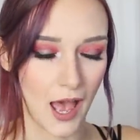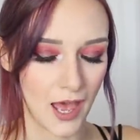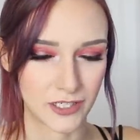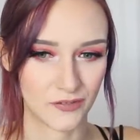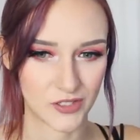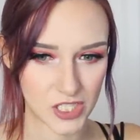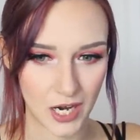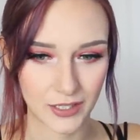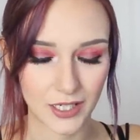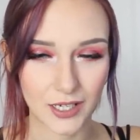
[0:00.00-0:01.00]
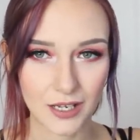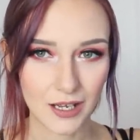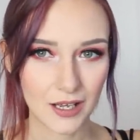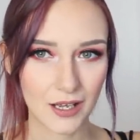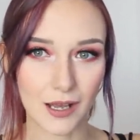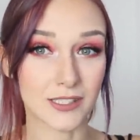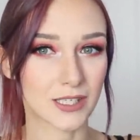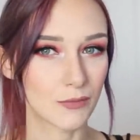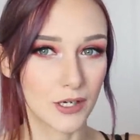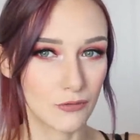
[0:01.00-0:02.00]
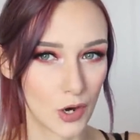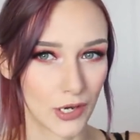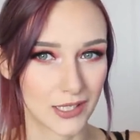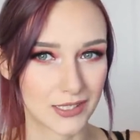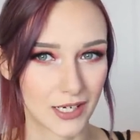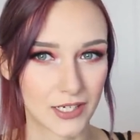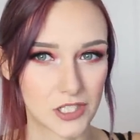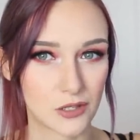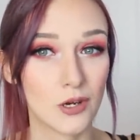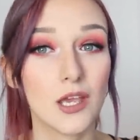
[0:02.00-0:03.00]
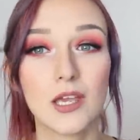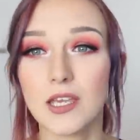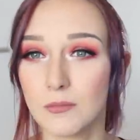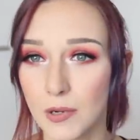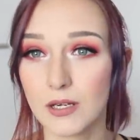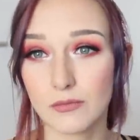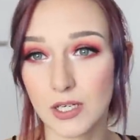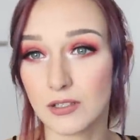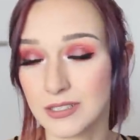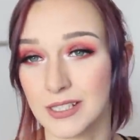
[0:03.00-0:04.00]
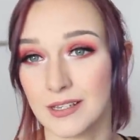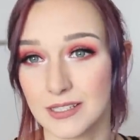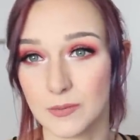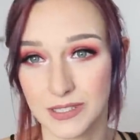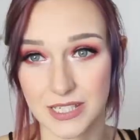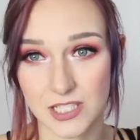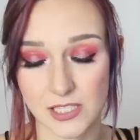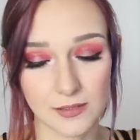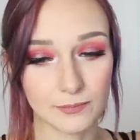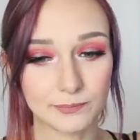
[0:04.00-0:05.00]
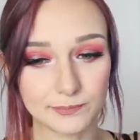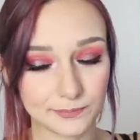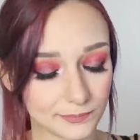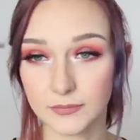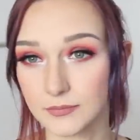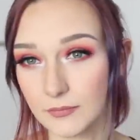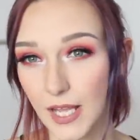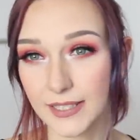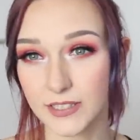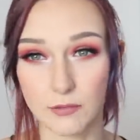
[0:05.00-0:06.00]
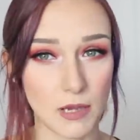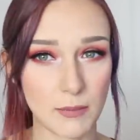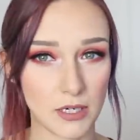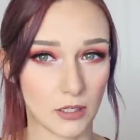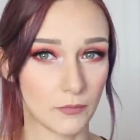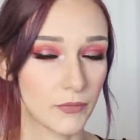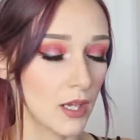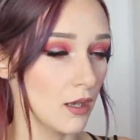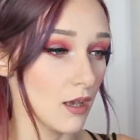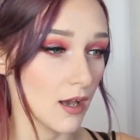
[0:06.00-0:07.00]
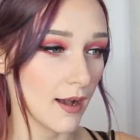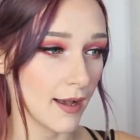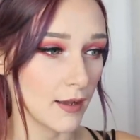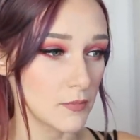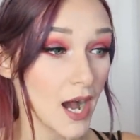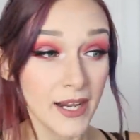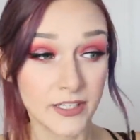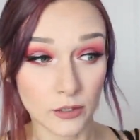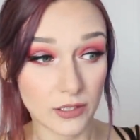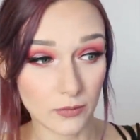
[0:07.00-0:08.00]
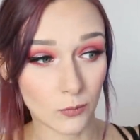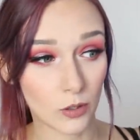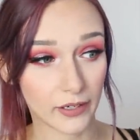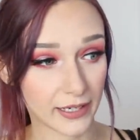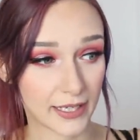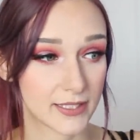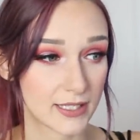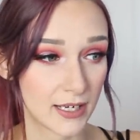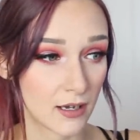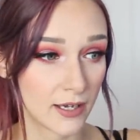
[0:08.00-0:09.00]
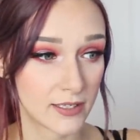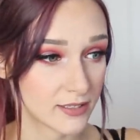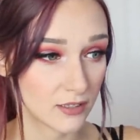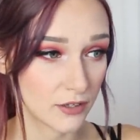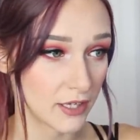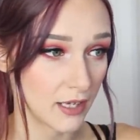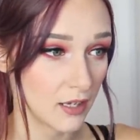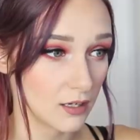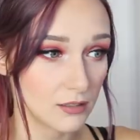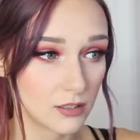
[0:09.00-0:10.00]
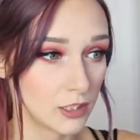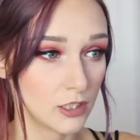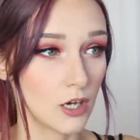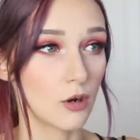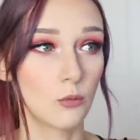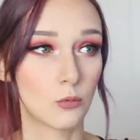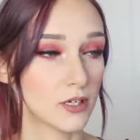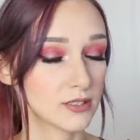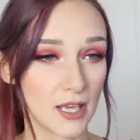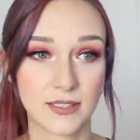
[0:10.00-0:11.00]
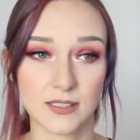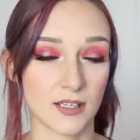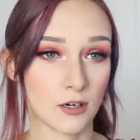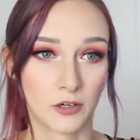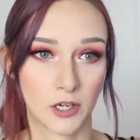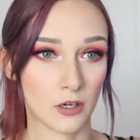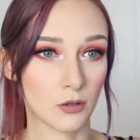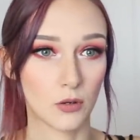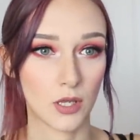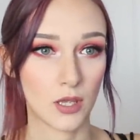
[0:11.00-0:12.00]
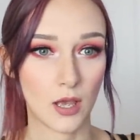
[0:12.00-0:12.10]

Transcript: and a vagina and something growing inside you, he might reconsider this position. I don't know, maybe not. Um, I don't even want kids, and I still think, you know, worst case scenario,